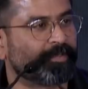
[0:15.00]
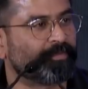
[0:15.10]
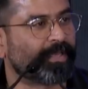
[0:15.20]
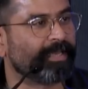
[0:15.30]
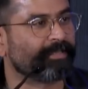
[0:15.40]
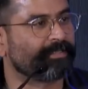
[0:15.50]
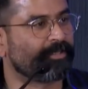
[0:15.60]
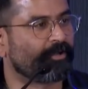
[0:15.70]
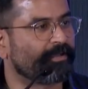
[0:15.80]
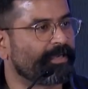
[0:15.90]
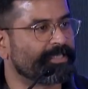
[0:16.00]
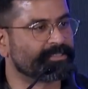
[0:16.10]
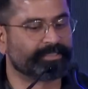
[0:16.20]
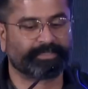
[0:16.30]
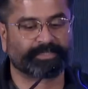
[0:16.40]
to thank the
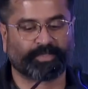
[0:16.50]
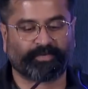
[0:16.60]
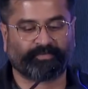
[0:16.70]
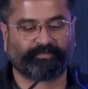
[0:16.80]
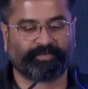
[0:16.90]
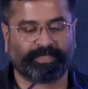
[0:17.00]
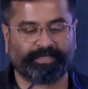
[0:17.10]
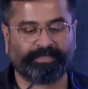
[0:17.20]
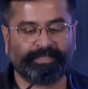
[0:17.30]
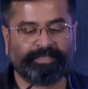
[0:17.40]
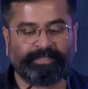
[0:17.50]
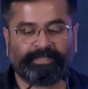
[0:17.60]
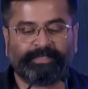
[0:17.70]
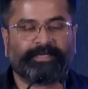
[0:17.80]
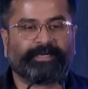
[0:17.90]
organizers of
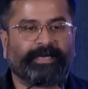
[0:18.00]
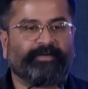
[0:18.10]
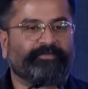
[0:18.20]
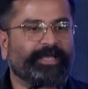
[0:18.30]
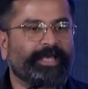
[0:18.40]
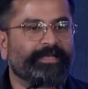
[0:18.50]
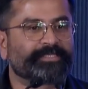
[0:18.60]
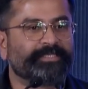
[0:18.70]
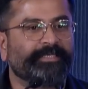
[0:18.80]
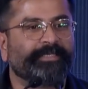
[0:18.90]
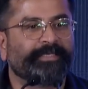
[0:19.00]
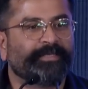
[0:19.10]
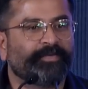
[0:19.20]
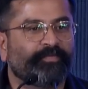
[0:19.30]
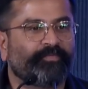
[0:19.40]
IFA Galaxy
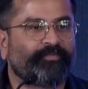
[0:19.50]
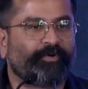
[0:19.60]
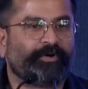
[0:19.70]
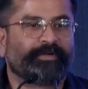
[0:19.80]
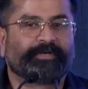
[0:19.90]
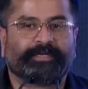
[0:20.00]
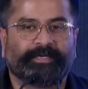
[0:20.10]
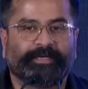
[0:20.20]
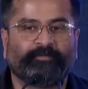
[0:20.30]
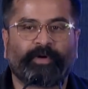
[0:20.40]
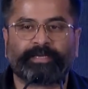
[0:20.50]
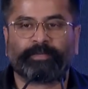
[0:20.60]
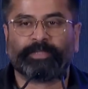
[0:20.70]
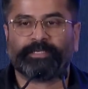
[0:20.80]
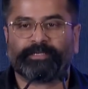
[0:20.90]
for
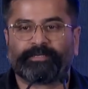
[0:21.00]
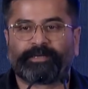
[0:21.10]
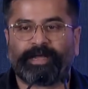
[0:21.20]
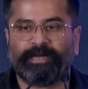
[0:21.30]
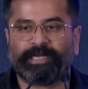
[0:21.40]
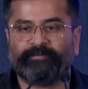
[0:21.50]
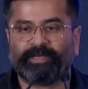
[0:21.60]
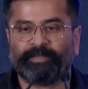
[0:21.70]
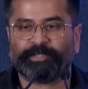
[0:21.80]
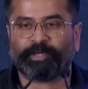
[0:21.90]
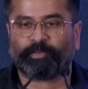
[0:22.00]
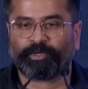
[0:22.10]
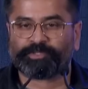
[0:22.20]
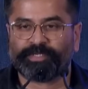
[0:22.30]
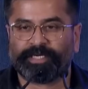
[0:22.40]
inviting me here and giving me the
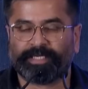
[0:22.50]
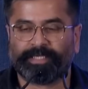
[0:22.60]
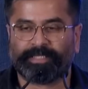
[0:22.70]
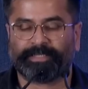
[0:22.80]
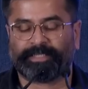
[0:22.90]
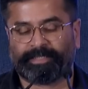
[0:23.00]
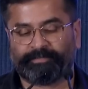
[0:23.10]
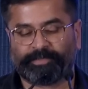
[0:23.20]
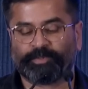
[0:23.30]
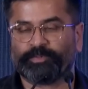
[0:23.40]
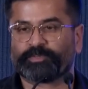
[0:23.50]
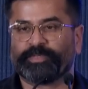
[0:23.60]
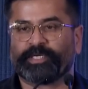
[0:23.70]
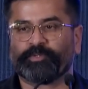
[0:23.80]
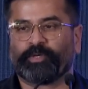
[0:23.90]
opportunity to
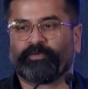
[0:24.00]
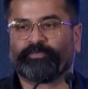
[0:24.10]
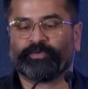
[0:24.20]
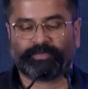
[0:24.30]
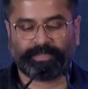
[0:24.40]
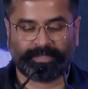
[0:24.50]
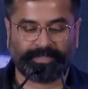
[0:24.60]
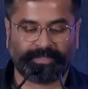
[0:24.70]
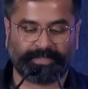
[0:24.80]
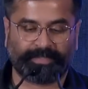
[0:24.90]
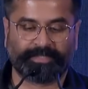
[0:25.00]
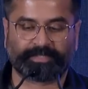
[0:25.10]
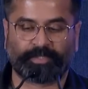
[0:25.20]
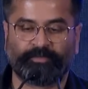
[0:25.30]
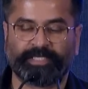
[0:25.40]
speak to all of you.
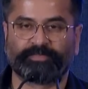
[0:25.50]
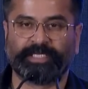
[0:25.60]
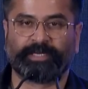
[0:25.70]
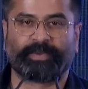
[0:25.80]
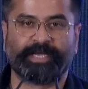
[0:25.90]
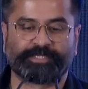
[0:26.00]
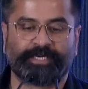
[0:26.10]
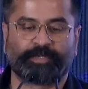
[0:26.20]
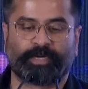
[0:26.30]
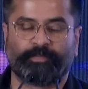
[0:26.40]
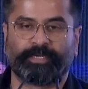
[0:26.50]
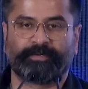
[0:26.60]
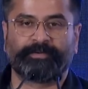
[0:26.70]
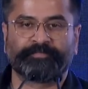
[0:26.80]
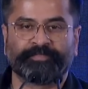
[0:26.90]
It's always been a pleasure to come
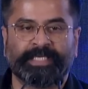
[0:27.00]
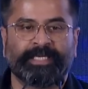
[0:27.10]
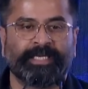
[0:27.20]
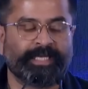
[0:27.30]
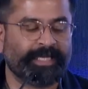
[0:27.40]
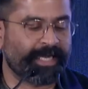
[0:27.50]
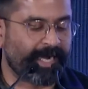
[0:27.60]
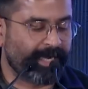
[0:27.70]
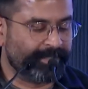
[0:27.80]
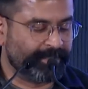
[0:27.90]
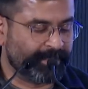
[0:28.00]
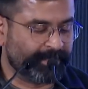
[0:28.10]
here. And